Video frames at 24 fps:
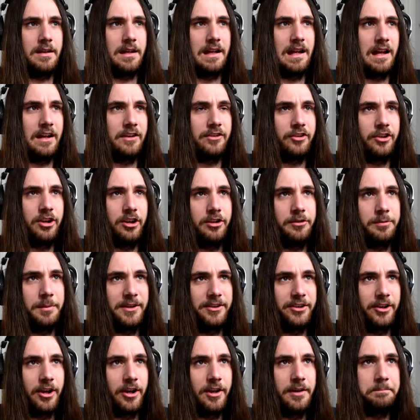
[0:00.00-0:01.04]
Excuse me,
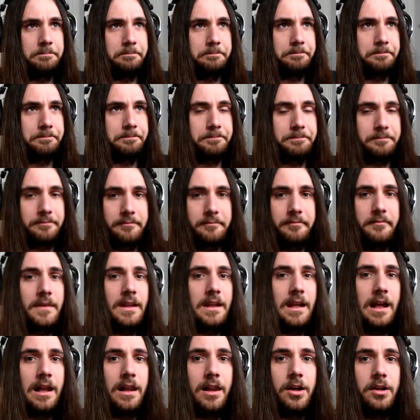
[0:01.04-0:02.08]
sir.
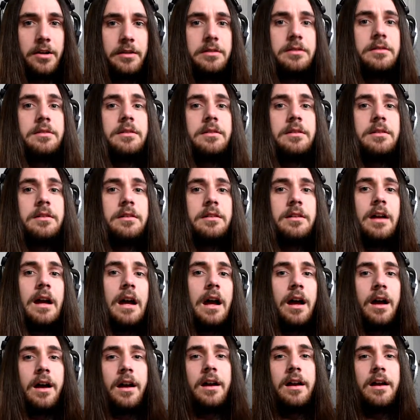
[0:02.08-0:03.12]
Hello?
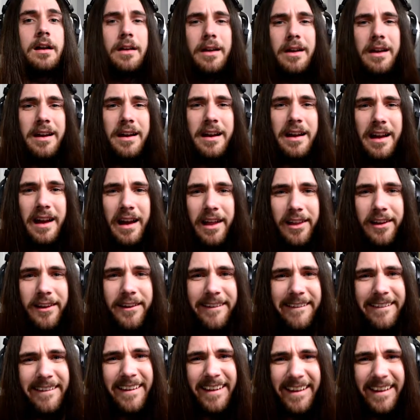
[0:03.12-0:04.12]
Hello?